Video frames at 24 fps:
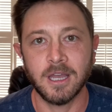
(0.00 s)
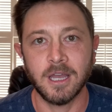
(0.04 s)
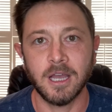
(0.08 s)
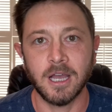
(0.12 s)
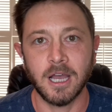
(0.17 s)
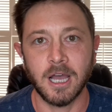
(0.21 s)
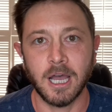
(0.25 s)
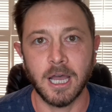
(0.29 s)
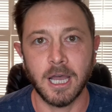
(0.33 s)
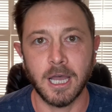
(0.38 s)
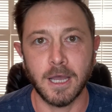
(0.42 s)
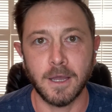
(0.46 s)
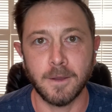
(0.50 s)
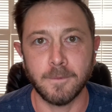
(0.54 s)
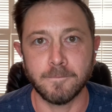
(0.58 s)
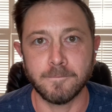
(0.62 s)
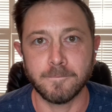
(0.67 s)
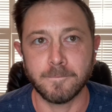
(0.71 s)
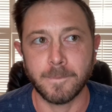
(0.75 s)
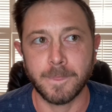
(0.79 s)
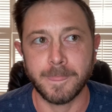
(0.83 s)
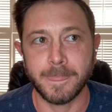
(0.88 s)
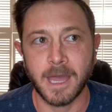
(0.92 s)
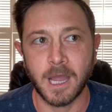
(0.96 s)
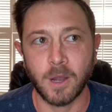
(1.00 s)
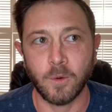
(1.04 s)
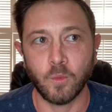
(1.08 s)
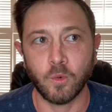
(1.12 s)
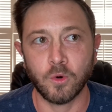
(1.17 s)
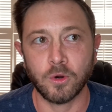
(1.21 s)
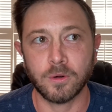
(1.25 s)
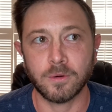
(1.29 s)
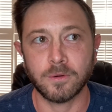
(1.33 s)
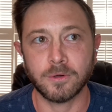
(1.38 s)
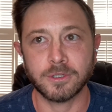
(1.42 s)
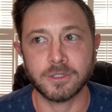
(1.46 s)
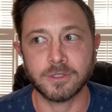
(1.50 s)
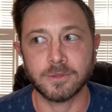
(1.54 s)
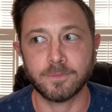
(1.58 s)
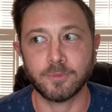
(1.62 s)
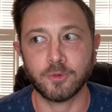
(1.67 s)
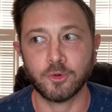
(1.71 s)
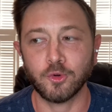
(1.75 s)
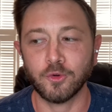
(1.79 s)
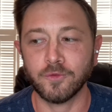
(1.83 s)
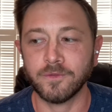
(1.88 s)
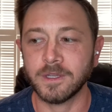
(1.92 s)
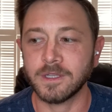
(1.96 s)
that weren't
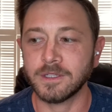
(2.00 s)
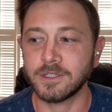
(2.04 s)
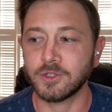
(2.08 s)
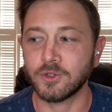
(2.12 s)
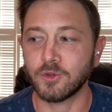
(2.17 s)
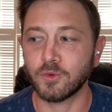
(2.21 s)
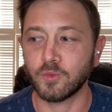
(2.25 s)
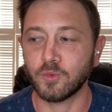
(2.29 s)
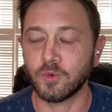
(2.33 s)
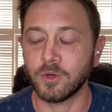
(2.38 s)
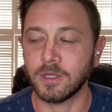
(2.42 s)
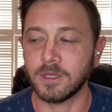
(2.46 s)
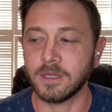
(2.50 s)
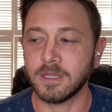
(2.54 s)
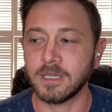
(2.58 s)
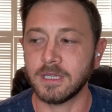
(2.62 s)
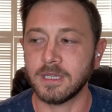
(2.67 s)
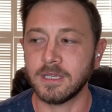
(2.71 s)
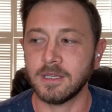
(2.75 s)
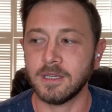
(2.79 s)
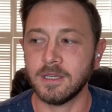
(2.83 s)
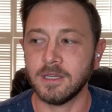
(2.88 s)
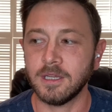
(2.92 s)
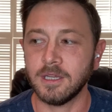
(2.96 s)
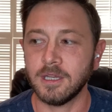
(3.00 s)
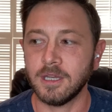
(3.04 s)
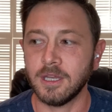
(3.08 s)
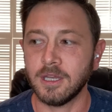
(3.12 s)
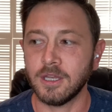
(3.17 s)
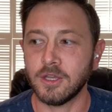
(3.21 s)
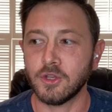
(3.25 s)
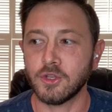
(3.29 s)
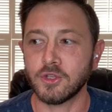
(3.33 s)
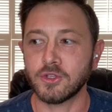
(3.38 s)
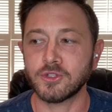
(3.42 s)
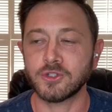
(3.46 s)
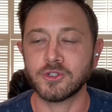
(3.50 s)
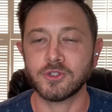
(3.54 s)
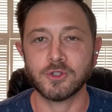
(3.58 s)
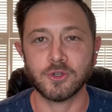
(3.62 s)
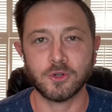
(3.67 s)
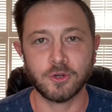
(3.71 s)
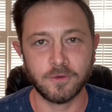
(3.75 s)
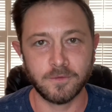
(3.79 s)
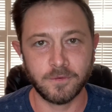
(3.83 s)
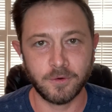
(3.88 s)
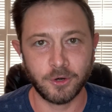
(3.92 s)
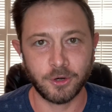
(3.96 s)
proving to really
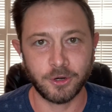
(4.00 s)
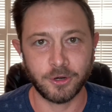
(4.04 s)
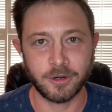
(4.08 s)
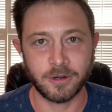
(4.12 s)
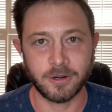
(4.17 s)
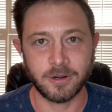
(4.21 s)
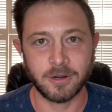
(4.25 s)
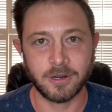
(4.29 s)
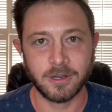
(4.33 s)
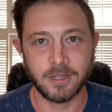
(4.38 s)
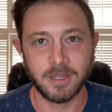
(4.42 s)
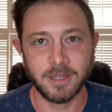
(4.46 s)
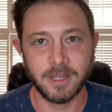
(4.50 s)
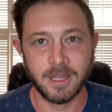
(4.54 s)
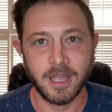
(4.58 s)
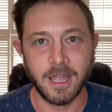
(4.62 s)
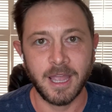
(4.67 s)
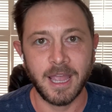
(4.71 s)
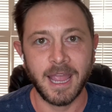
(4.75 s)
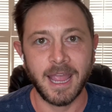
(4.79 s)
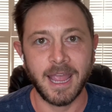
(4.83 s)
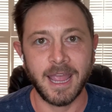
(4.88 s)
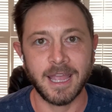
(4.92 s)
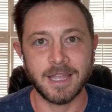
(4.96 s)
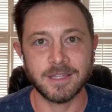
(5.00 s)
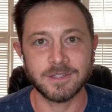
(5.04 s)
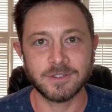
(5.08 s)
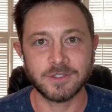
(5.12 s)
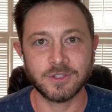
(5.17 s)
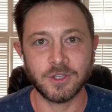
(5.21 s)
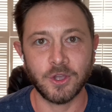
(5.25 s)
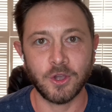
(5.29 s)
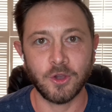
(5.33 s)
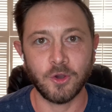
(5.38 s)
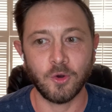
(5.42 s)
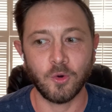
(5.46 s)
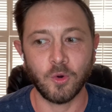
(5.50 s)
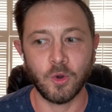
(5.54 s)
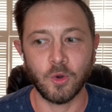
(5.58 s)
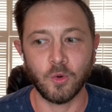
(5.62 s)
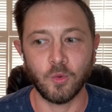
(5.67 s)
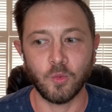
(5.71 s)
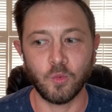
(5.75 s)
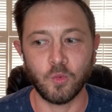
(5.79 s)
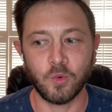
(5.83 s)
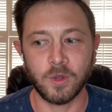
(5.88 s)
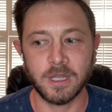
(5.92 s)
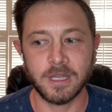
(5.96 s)
serve her. And so
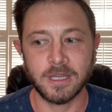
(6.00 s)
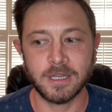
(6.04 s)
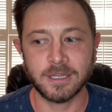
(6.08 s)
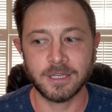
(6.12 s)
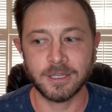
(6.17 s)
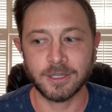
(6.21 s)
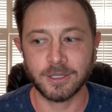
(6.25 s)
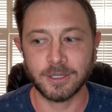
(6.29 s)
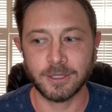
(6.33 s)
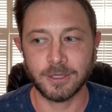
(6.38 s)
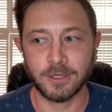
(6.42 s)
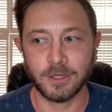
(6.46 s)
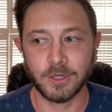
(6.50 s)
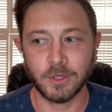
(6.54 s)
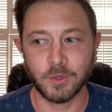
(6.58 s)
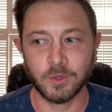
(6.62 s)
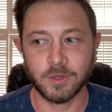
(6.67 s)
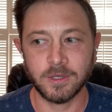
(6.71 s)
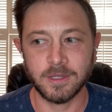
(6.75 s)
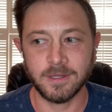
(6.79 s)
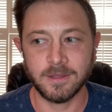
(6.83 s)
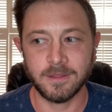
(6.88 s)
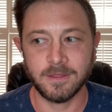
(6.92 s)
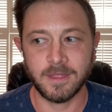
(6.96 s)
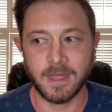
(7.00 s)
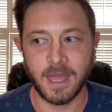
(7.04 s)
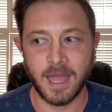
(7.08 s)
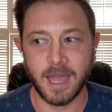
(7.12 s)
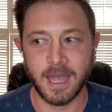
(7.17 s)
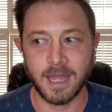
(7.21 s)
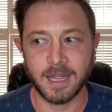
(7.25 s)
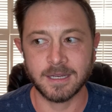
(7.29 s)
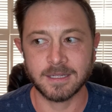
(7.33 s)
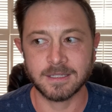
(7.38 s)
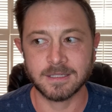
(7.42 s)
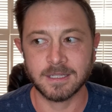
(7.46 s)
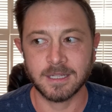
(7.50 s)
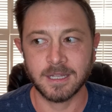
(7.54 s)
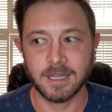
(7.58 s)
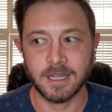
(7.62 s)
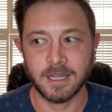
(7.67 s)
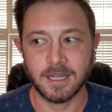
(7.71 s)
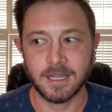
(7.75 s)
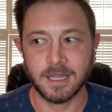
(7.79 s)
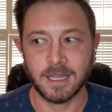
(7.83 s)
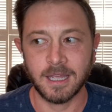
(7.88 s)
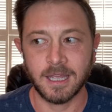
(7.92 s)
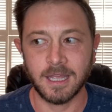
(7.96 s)
we concluded that
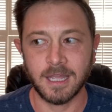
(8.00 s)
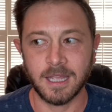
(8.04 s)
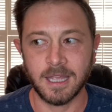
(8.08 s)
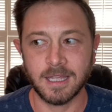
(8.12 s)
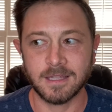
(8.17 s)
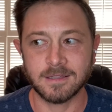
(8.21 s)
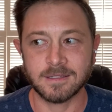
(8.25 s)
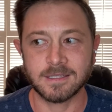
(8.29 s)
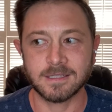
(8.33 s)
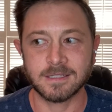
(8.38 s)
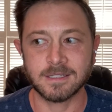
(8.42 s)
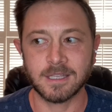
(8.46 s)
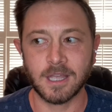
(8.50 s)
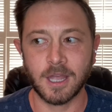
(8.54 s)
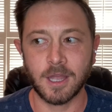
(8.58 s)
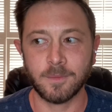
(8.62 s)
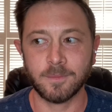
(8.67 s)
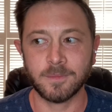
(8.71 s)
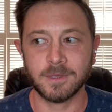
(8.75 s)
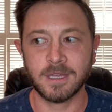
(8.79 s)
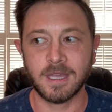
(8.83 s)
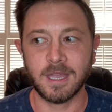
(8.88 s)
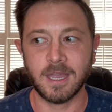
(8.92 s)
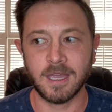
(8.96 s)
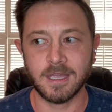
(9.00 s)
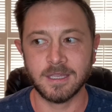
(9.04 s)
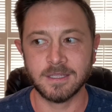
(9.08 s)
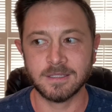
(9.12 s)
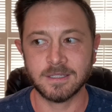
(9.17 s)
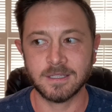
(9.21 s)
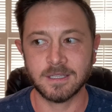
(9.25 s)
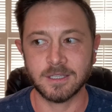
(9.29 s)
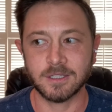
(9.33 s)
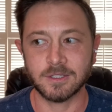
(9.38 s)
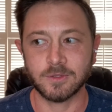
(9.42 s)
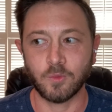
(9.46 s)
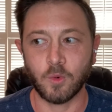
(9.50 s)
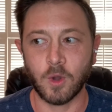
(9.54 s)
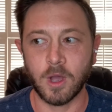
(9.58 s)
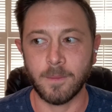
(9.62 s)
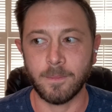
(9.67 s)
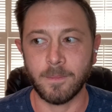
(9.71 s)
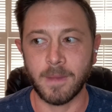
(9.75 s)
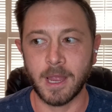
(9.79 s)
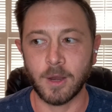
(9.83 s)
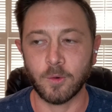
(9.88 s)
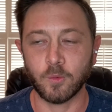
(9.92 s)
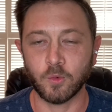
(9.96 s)
in some cases, what
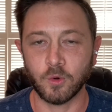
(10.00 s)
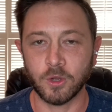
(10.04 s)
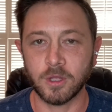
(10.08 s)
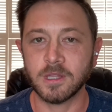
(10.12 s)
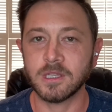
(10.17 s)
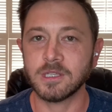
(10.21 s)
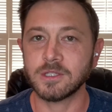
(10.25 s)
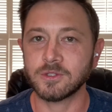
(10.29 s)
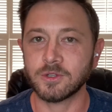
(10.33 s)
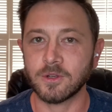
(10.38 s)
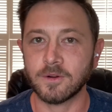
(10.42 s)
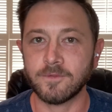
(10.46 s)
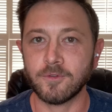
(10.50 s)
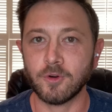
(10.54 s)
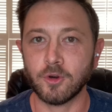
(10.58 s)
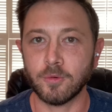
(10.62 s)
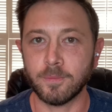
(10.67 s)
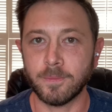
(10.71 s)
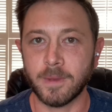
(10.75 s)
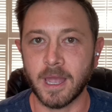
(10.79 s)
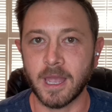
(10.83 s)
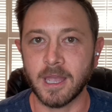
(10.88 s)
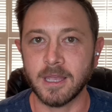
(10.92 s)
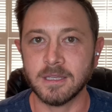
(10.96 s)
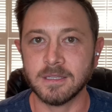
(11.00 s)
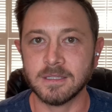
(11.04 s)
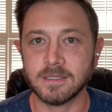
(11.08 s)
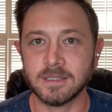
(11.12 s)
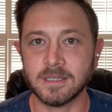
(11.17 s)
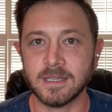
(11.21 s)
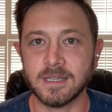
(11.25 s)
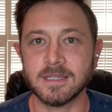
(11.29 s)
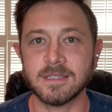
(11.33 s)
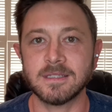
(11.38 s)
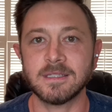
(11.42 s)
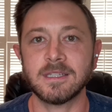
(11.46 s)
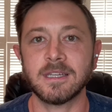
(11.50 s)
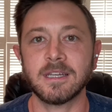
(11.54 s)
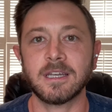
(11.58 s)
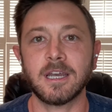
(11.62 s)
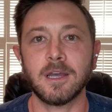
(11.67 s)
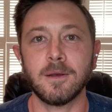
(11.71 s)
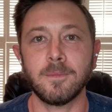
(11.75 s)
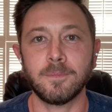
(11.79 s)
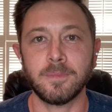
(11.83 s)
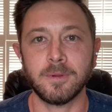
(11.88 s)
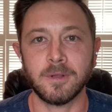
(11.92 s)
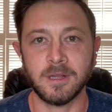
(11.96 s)
might really serve her best is to
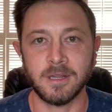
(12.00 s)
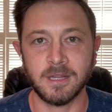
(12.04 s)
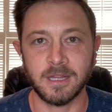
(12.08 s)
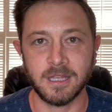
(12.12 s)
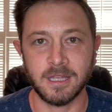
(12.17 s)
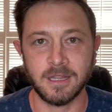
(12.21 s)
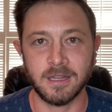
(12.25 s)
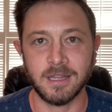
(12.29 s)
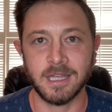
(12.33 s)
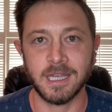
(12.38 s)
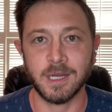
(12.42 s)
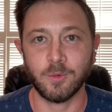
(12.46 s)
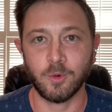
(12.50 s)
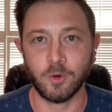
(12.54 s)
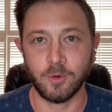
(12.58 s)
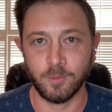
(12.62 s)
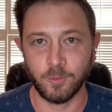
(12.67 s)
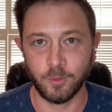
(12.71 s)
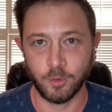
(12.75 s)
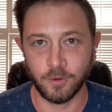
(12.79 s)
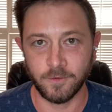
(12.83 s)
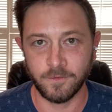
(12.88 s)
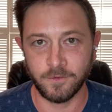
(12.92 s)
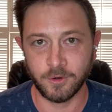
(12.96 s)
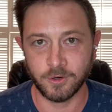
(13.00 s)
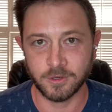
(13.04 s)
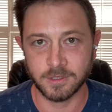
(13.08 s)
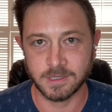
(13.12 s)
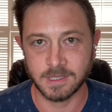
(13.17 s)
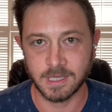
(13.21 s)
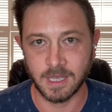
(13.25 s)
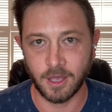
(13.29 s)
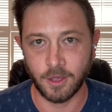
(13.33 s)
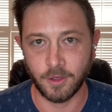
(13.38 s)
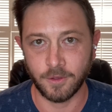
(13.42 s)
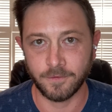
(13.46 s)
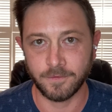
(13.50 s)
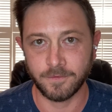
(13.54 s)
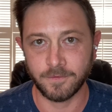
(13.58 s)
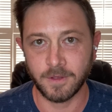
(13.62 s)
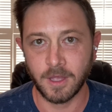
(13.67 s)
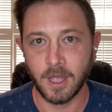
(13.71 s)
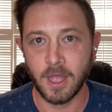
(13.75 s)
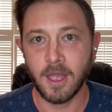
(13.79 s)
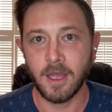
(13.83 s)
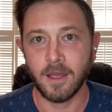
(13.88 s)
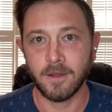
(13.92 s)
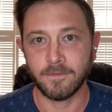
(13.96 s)
completely remove herself
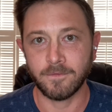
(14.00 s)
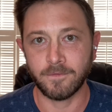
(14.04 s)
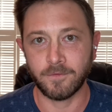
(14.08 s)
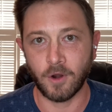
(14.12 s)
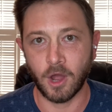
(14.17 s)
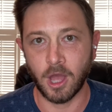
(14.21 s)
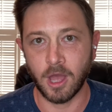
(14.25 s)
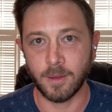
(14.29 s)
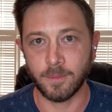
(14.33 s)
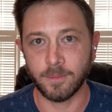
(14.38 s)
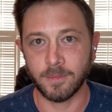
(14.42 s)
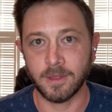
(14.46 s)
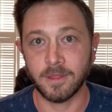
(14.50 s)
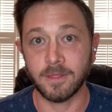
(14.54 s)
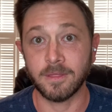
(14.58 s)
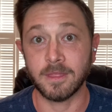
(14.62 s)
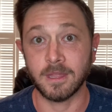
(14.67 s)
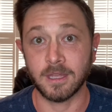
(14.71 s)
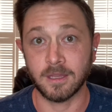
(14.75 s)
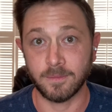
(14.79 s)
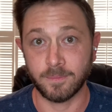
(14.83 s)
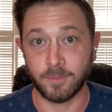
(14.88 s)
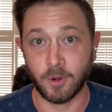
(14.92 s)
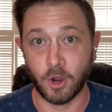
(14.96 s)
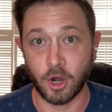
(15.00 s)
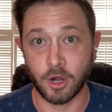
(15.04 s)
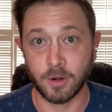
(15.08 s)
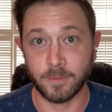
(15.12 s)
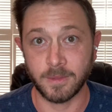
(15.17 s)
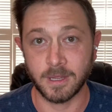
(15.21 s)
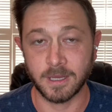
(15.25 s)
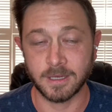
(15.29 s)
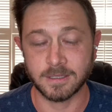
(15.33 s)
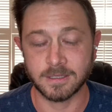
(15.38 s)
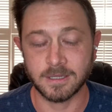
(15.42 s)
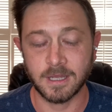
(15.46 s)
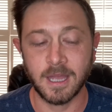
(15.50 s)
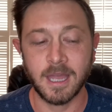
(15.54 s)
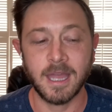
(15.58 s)
from the apartment.